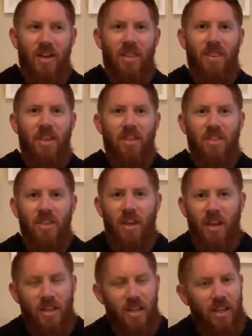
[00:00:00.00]
that
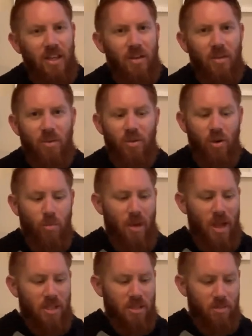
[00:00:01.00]
again we go
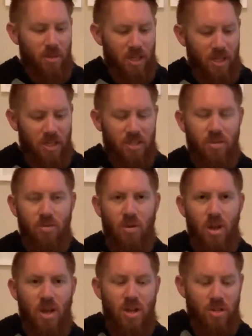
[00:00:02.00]
back to the beginning to
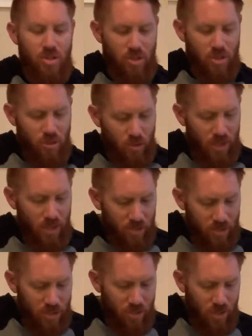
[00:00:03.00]
to
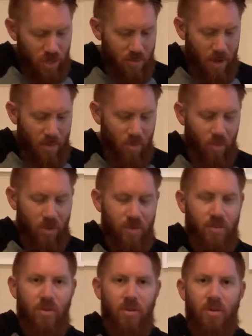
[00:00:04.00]
illustrate my point
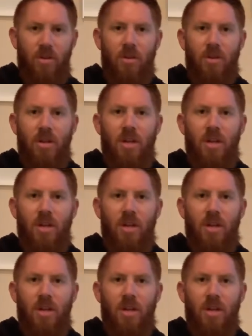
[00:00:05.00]
further